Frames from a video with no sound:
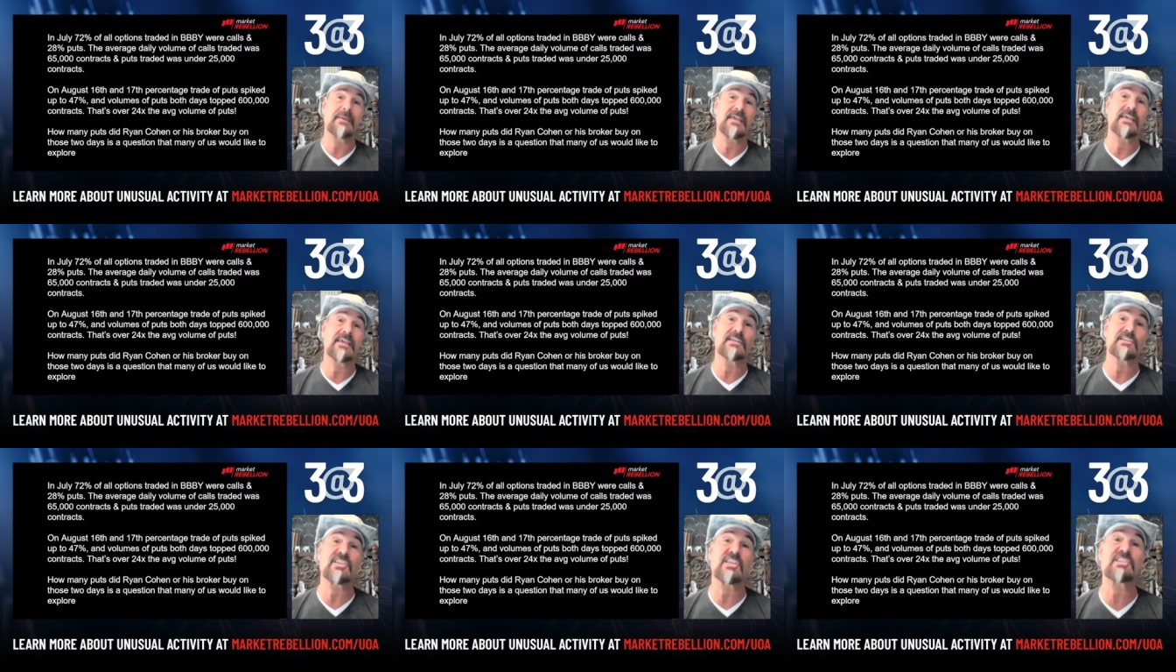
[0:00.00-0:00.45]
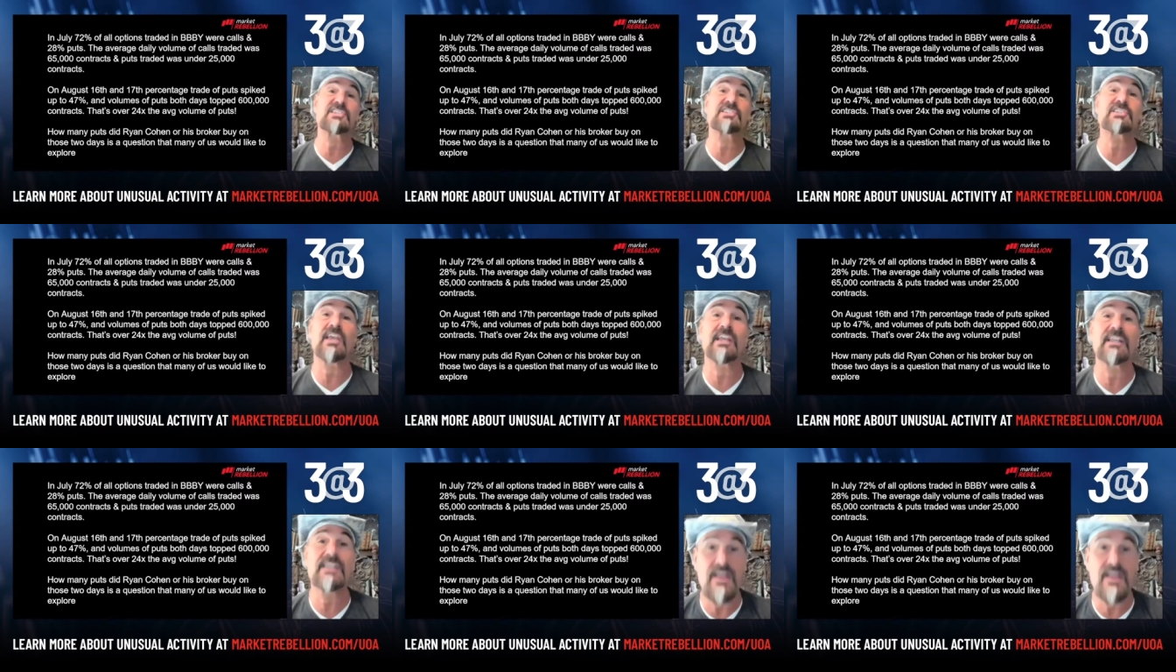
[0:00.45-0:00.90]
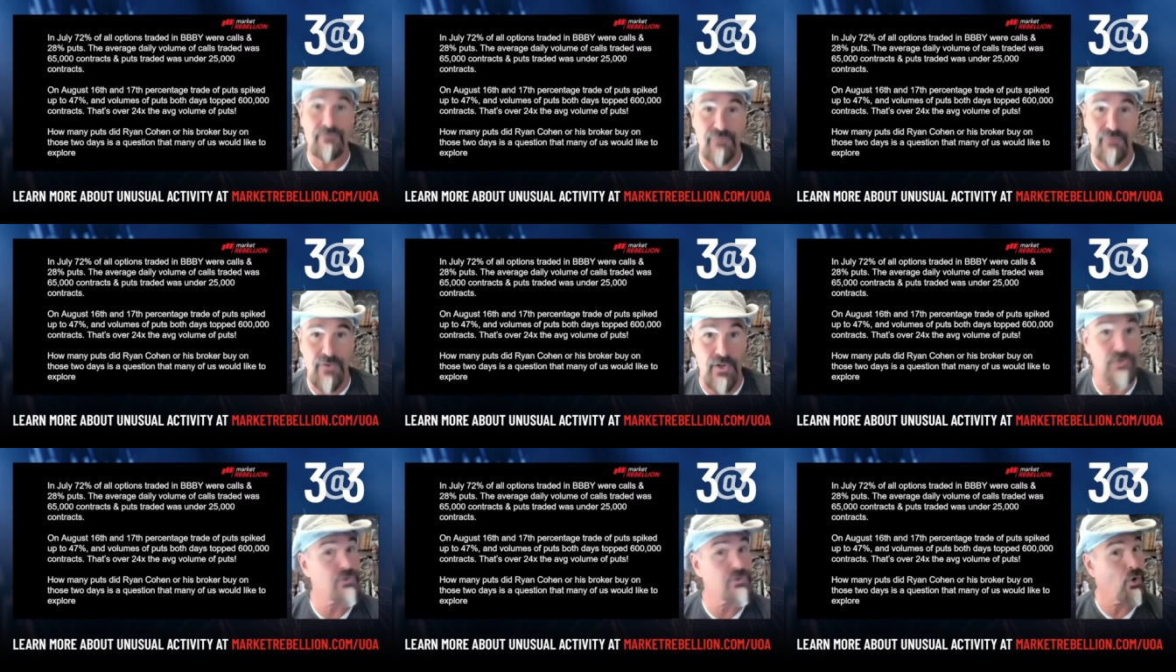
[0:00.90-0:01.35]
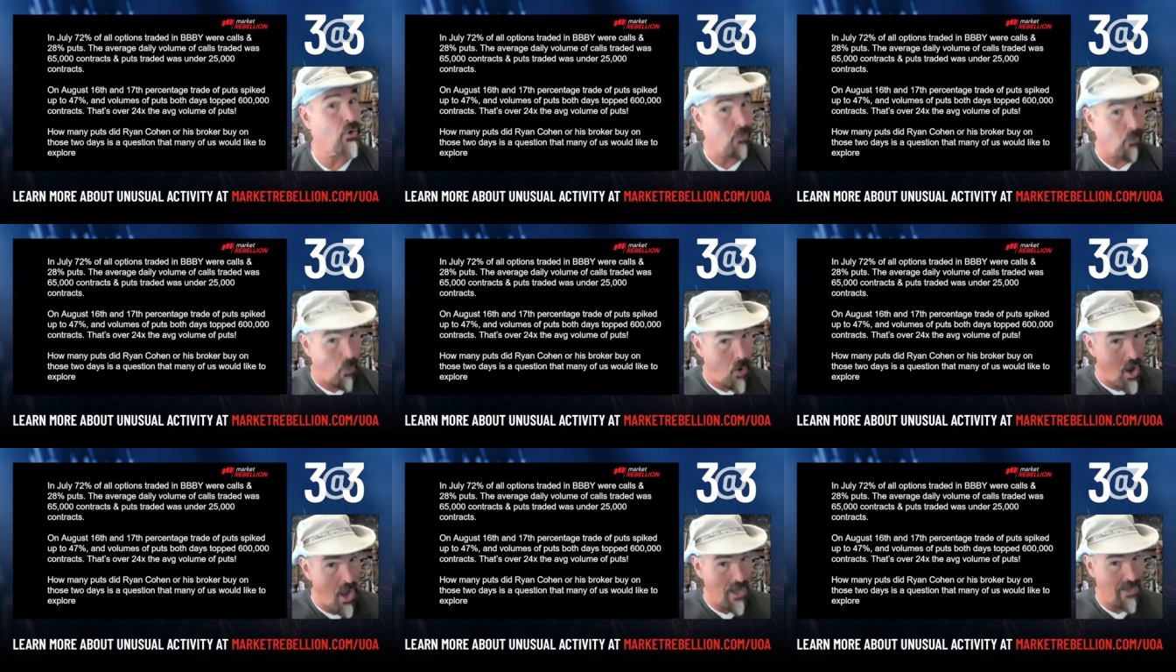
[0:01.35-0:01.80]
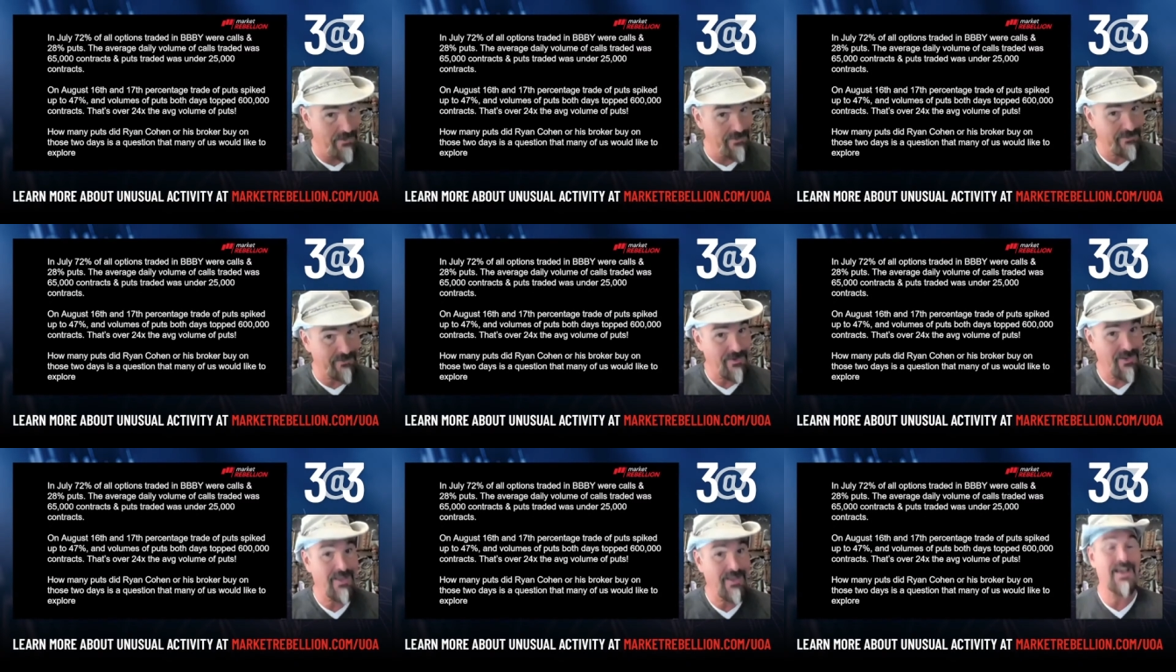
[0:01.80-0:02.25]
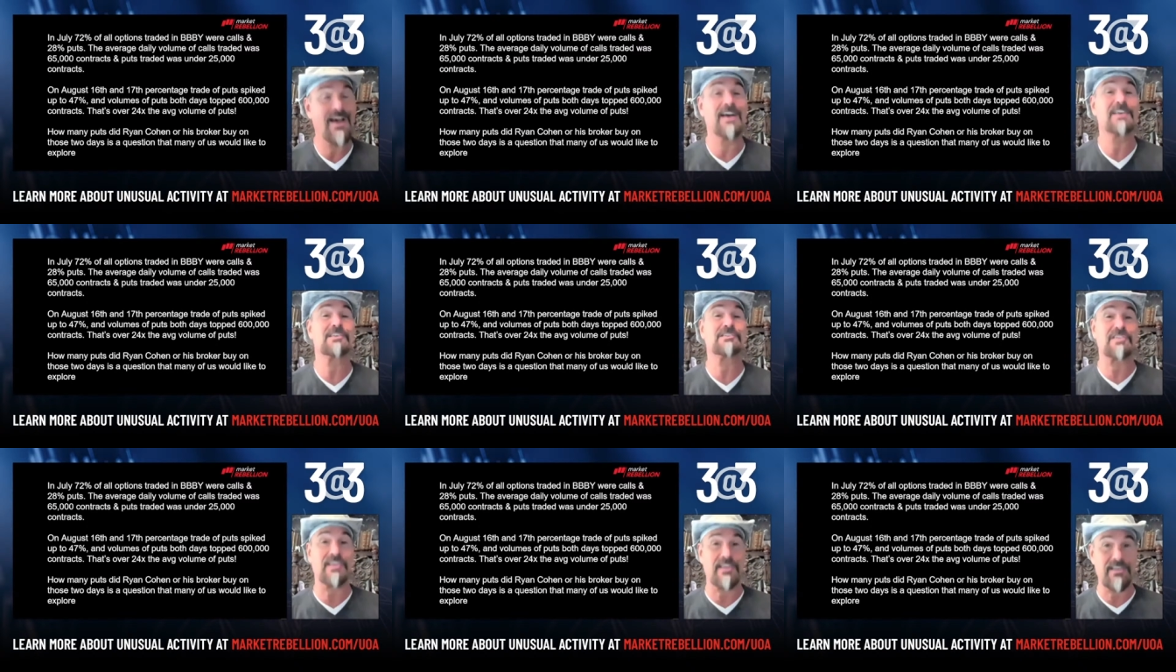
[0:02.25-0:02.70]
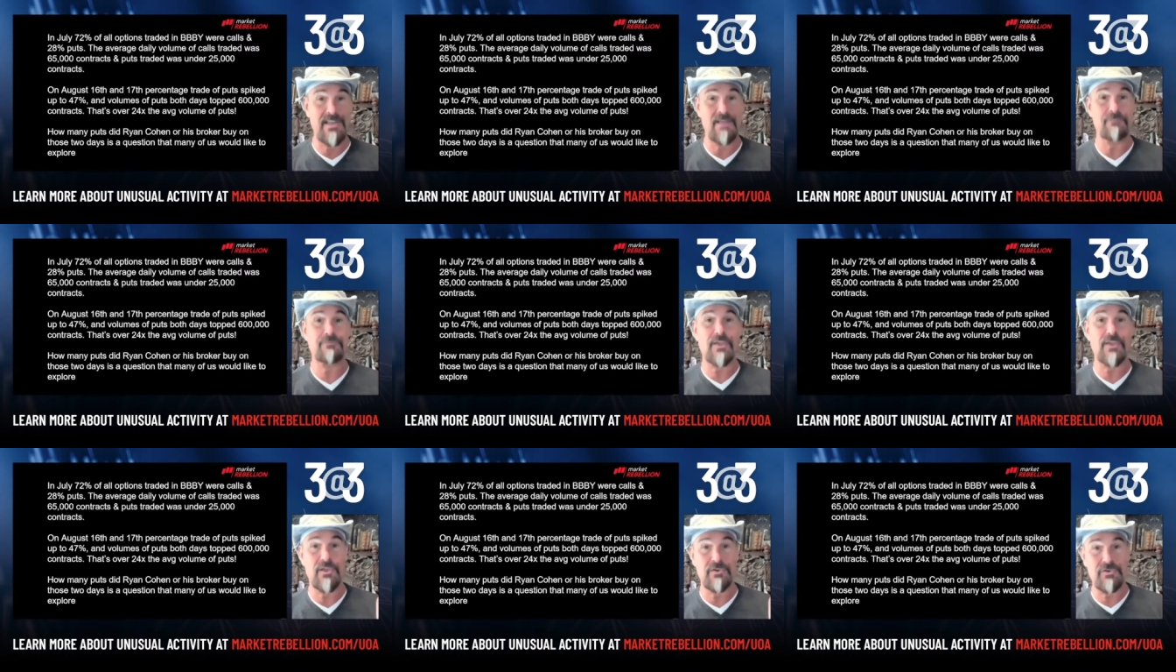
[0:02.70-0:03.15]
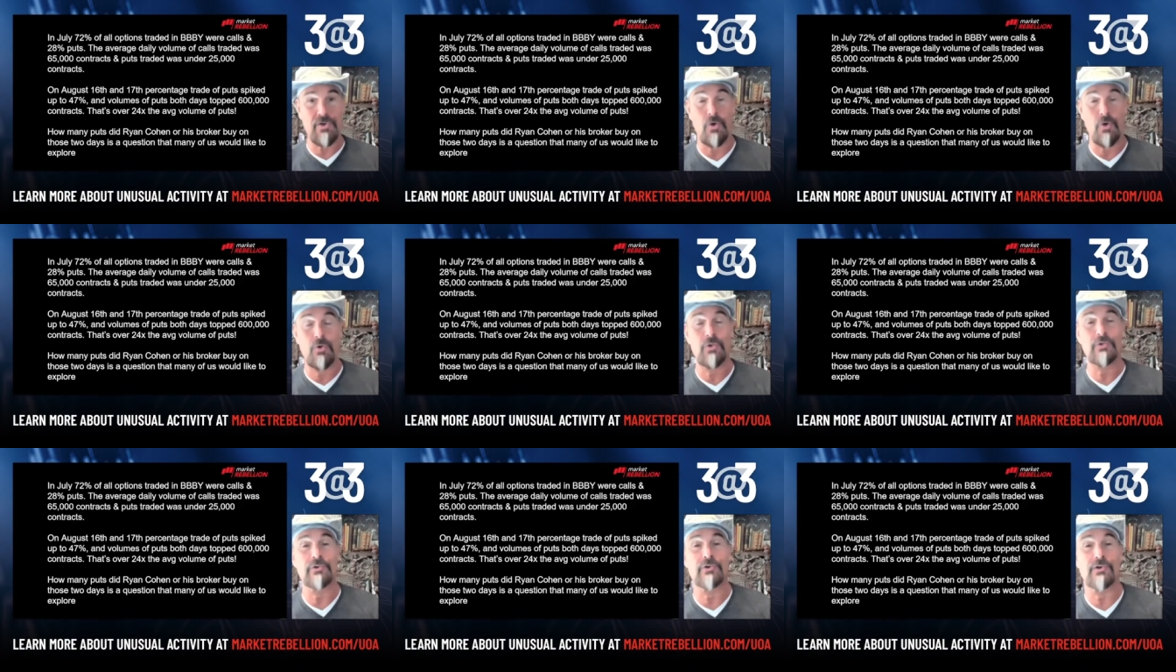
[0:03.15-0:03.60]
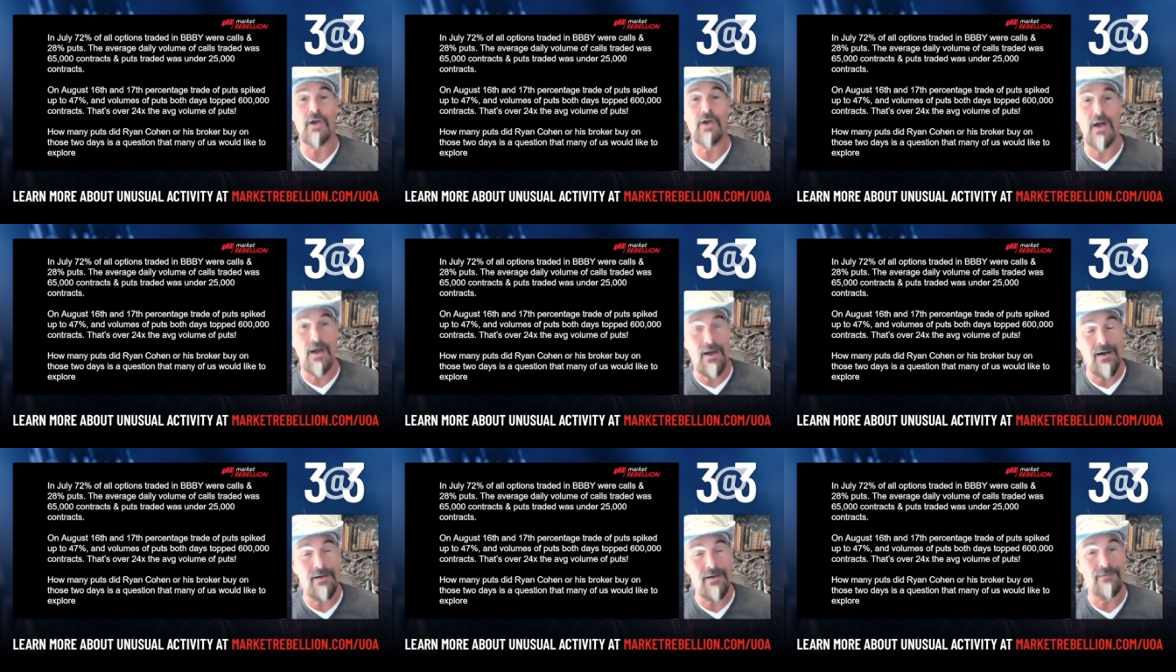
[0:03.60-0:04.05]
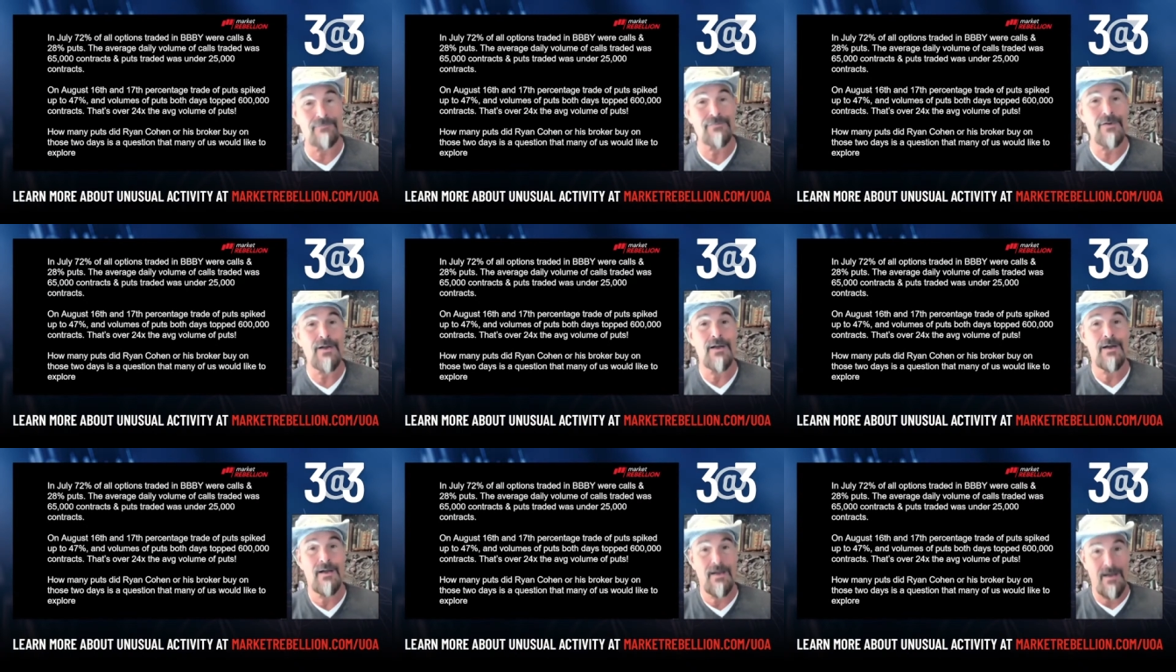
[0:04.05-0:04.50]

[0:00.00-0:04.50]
he is a significant, or was a significant holder of